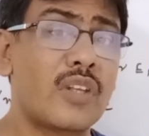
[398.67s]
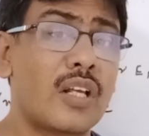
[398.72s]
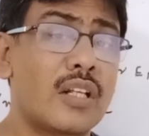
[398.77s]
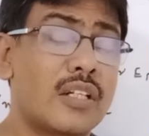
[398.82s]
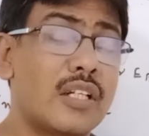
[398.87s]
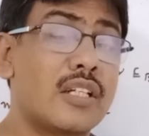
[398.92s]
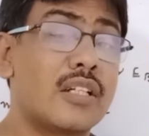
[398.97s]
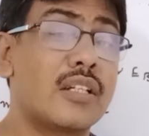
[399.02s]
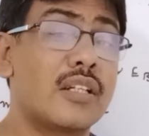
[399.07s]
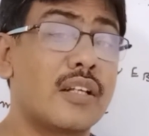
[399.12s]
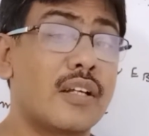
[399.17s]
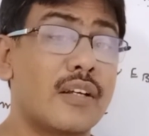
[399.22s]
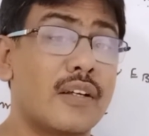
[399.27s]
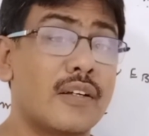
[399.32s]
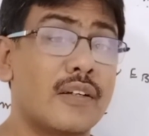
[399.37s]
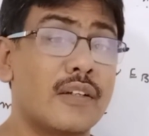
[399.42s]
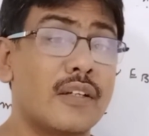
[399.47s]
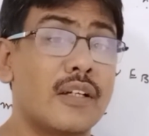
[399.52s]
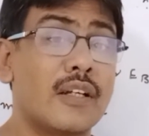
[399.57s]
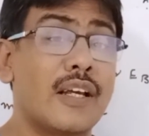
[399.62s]

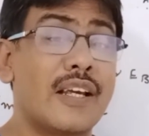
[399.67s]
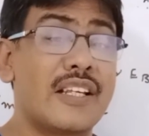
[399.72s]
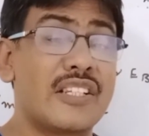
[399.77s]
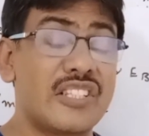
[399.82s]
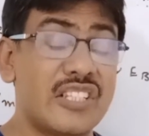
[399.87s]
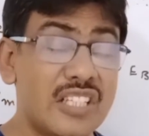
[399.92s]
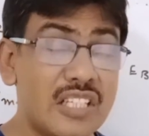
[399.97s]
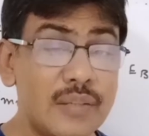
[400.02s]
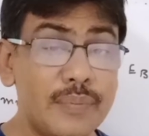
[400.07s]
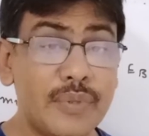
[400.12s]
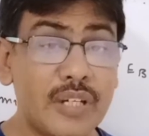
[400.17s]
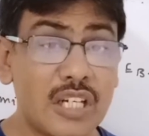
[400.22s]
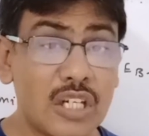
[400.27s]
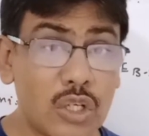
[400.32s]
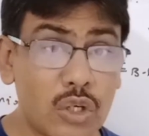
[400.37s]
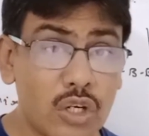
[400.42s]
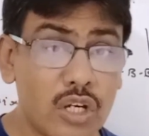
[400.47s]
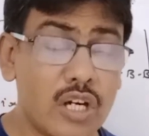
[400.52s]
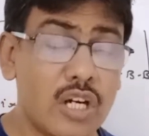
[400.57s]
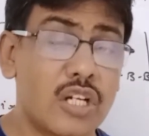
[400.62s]
then a significant
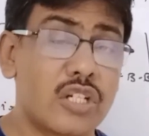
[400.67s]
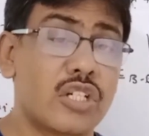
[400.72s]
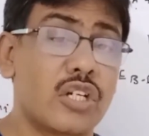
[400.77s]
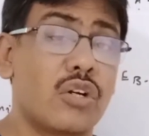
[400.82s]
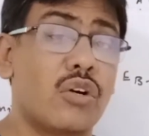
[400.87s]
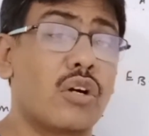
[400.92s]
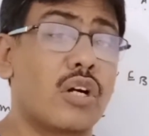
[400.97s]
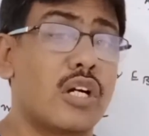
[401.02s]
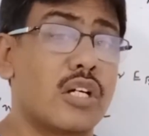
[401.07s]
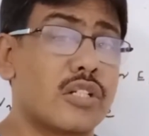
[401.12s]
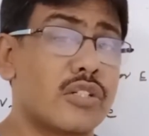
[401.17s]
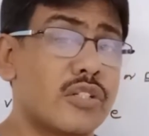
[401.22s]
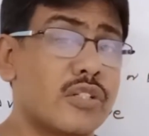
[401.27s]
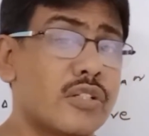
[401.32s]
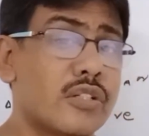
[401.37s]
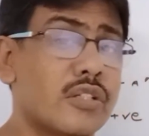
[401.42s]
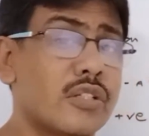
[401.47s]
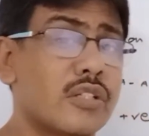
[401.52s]
contraction occurs.